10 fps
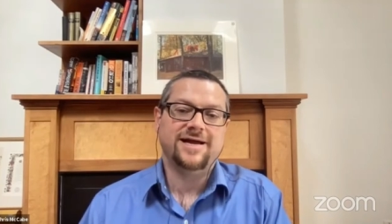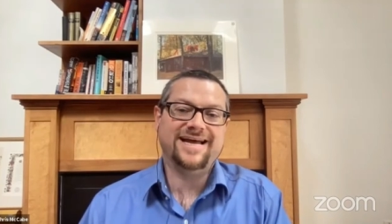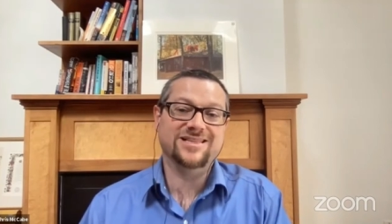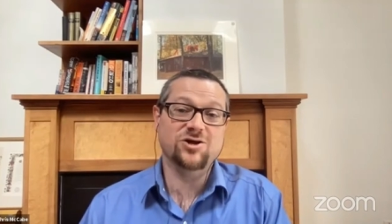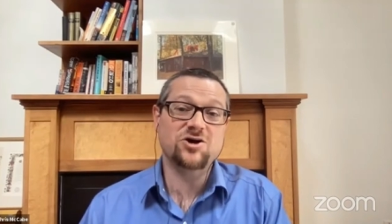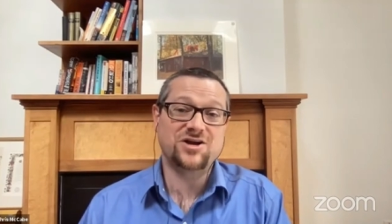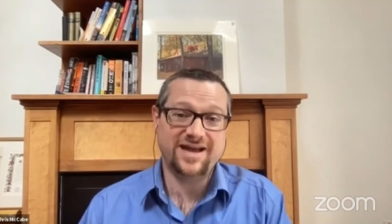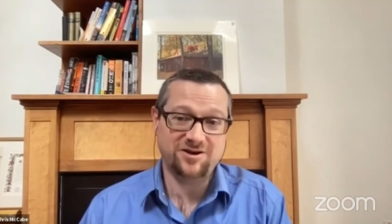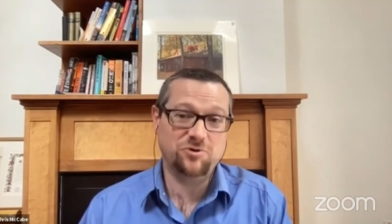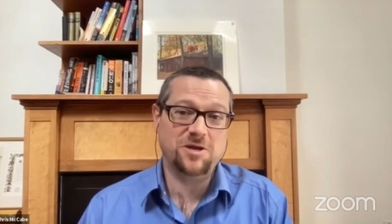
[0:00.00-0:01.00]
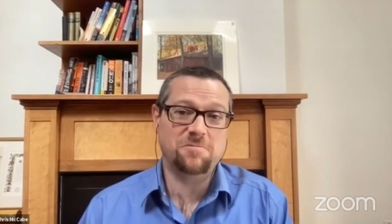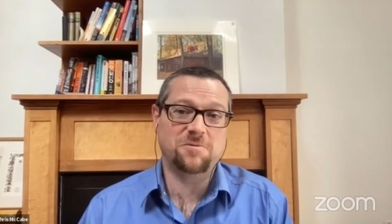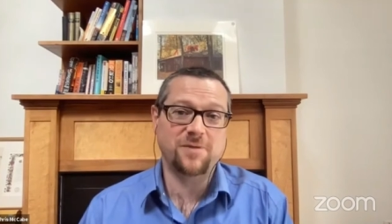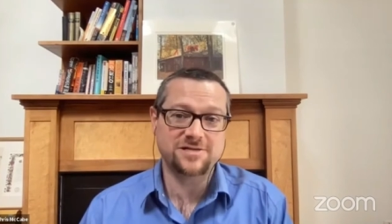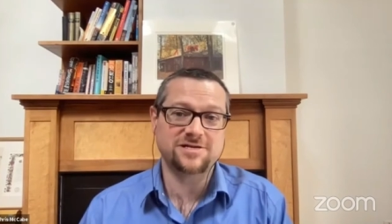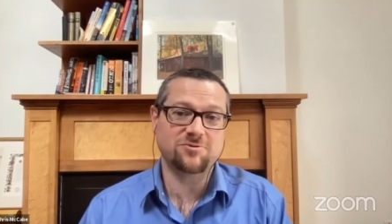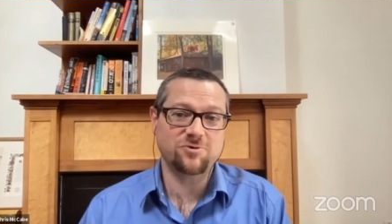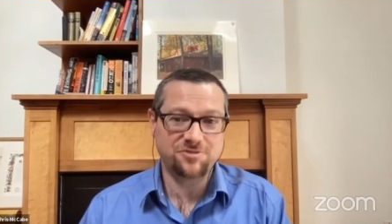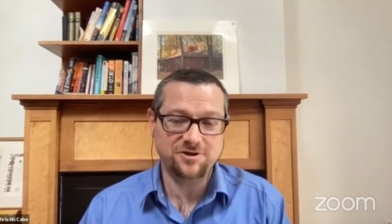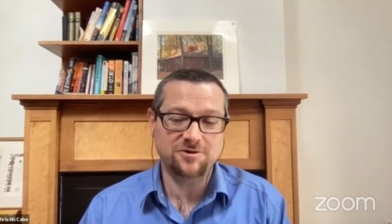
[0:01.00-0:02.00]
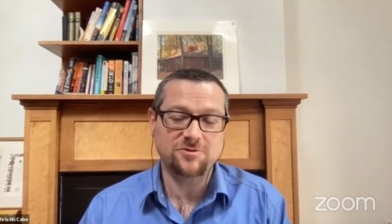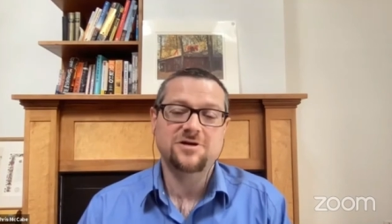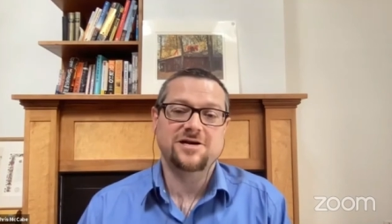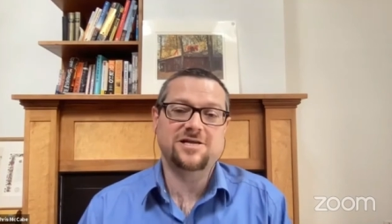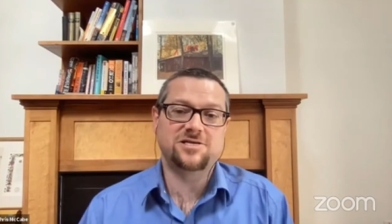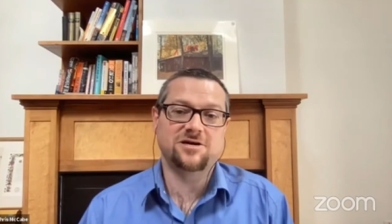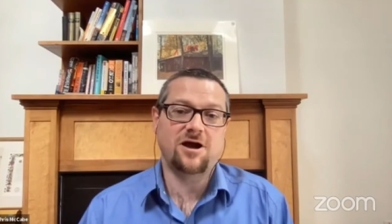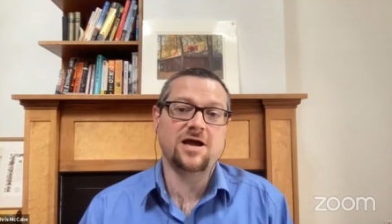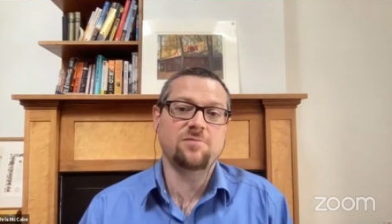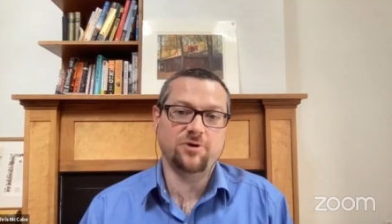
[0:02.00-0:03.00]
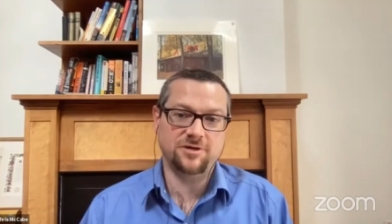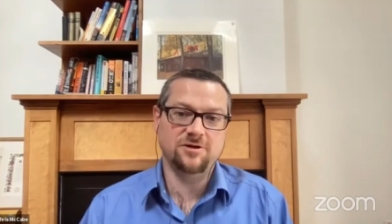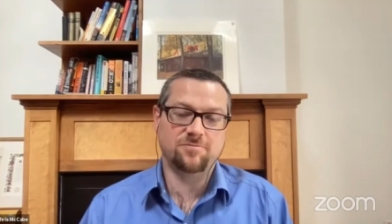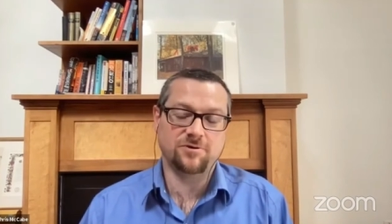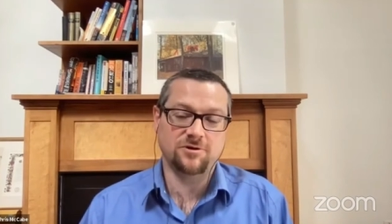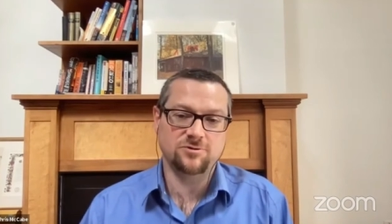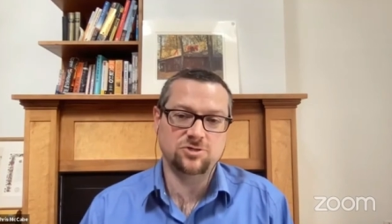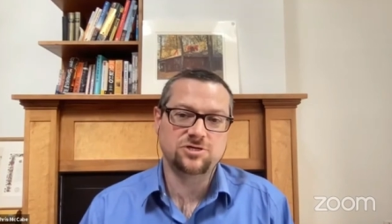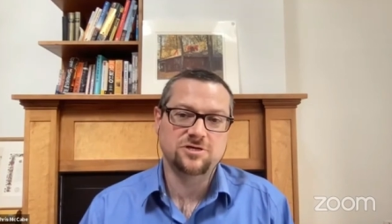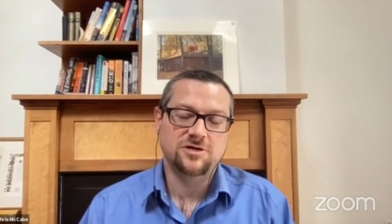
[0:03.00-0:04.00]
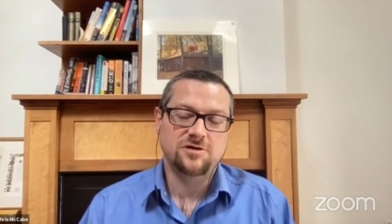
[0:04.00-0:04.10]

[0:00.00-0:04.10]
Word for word: and look at who keeps messing with you it's a hybrid approach